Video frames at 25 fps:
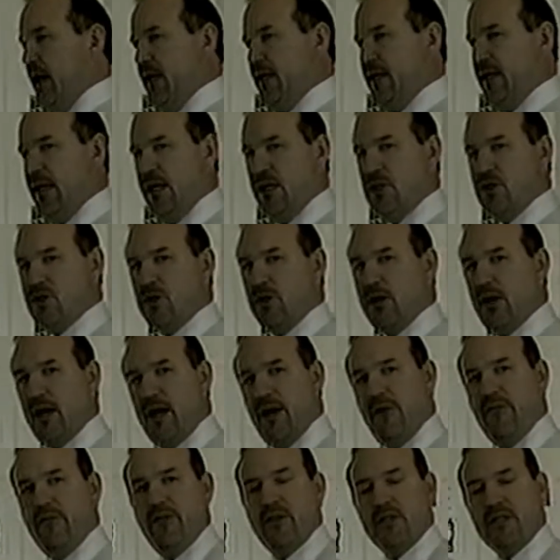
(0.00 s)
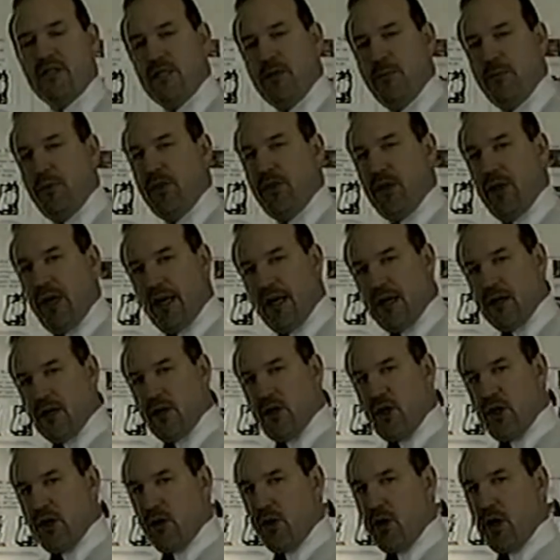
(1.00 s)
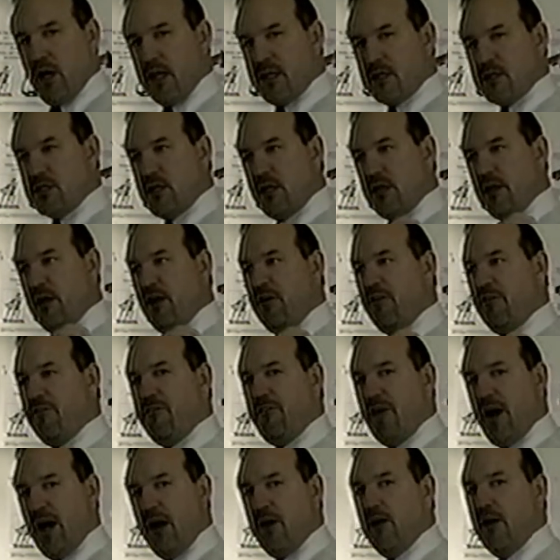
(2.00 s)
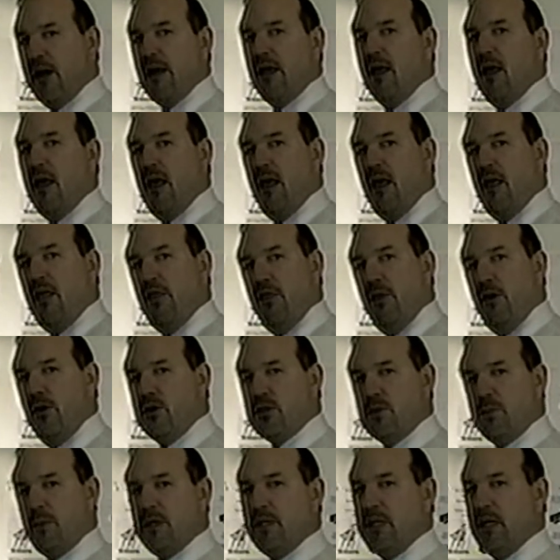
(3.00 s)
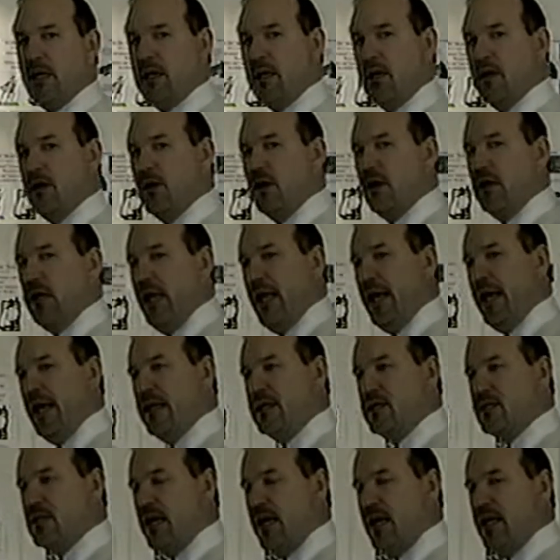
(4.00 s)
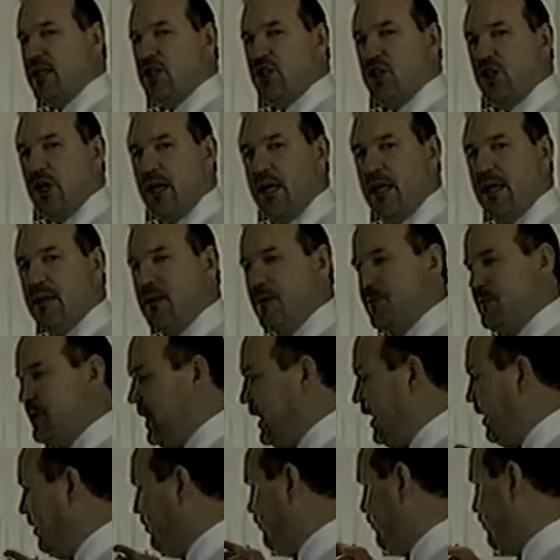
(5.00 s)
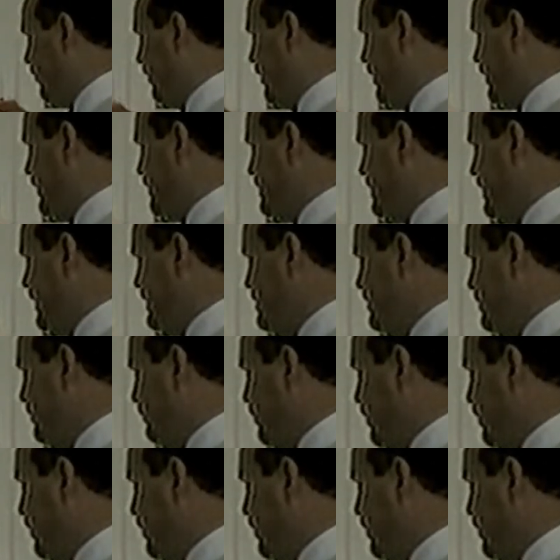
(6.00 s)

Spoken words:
nature of the sympathetic neurons that are firing those particular glands and shutting them down for all intents and